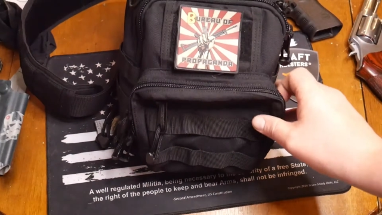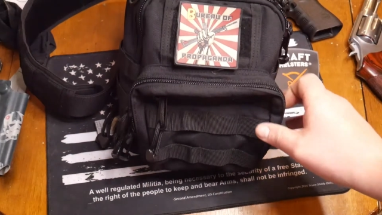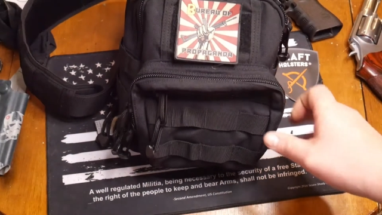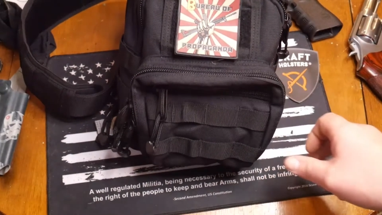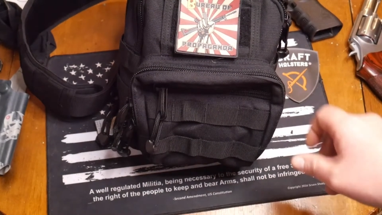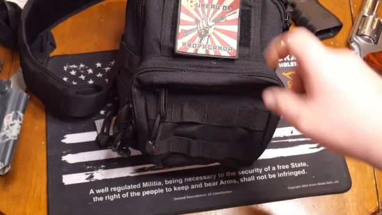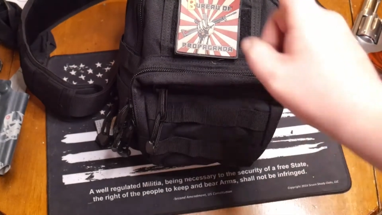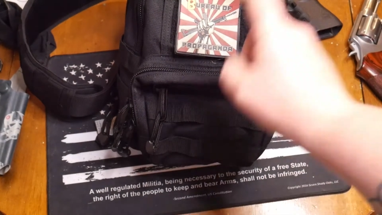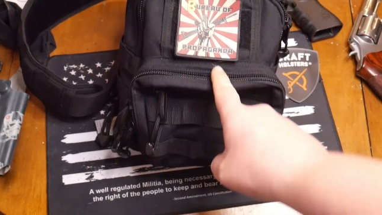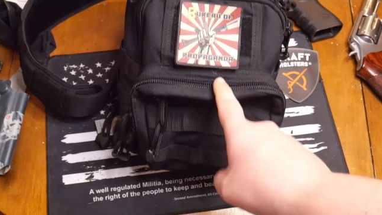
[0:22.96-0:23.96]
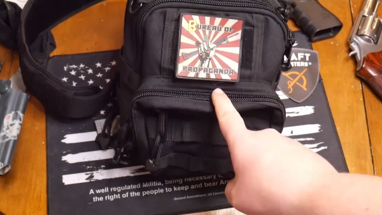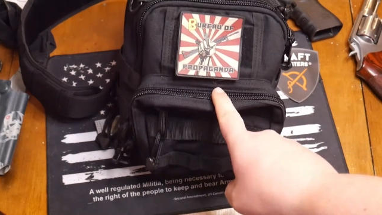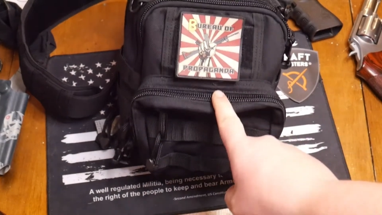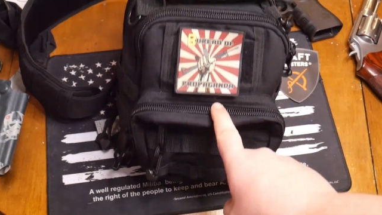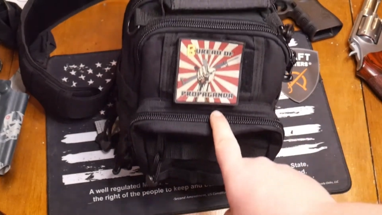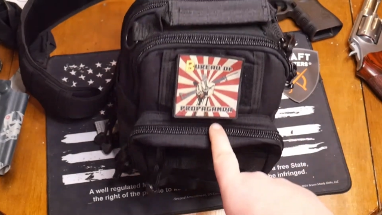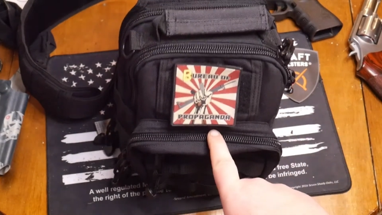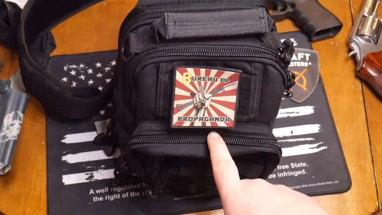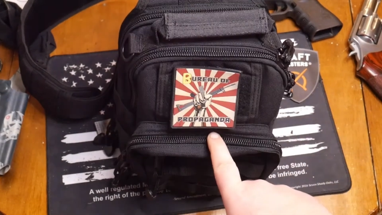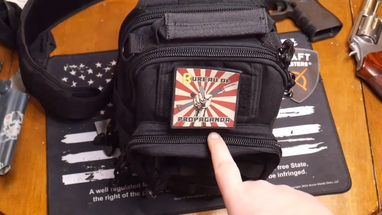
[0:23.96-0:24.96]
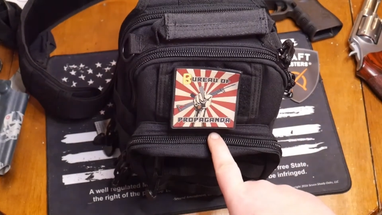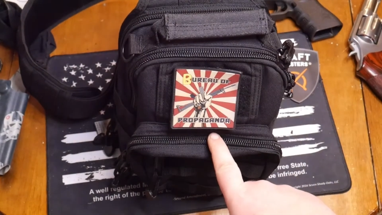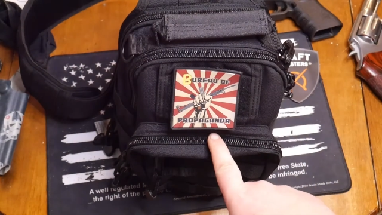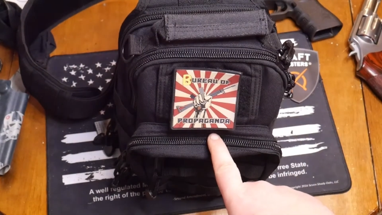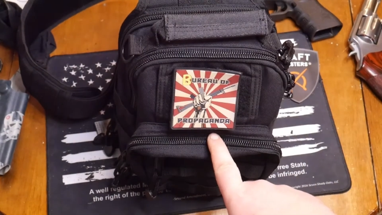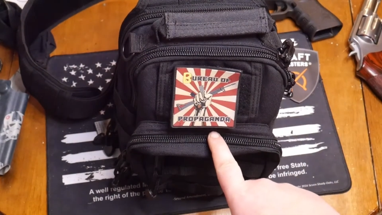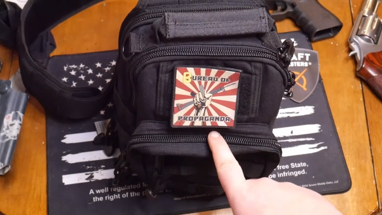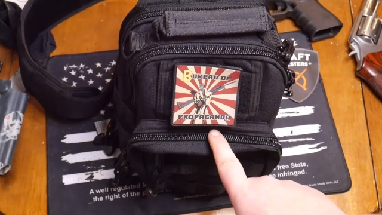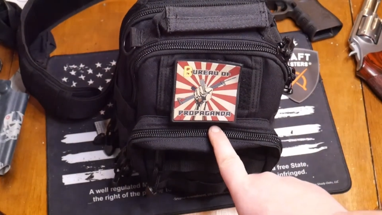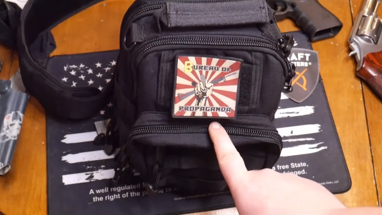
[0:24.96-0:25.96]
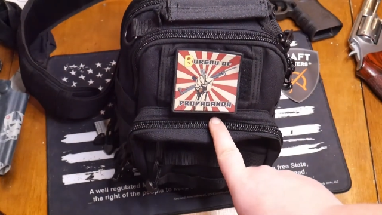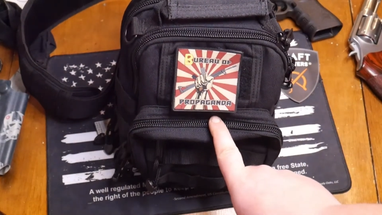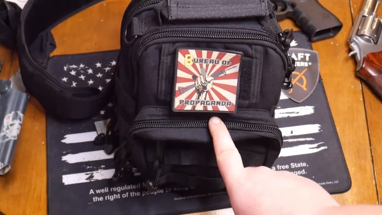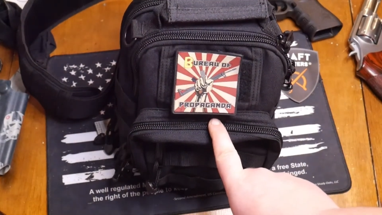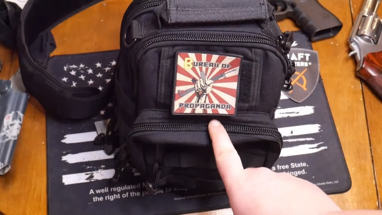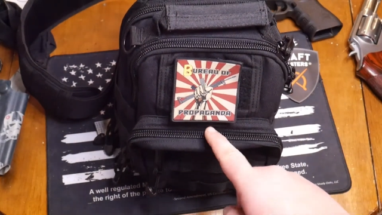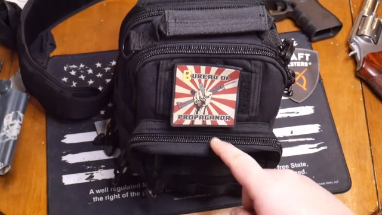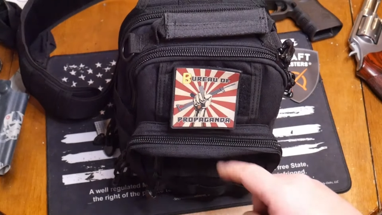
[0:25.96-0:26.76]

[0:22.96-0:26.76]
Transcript: [unreadable: no face in view]